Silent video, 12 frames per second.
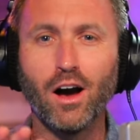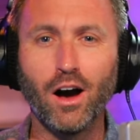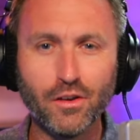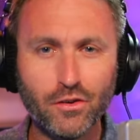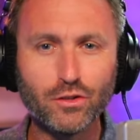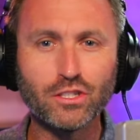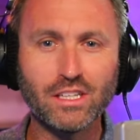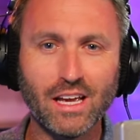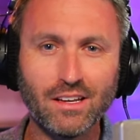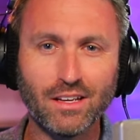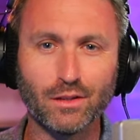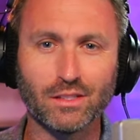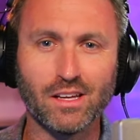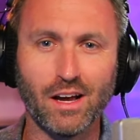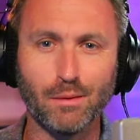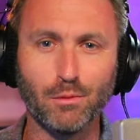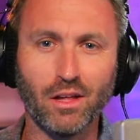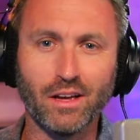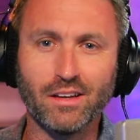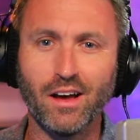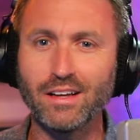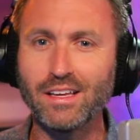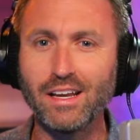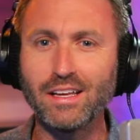understanding the timeline,
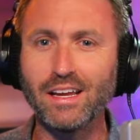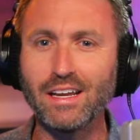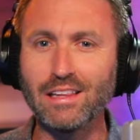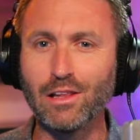not getting any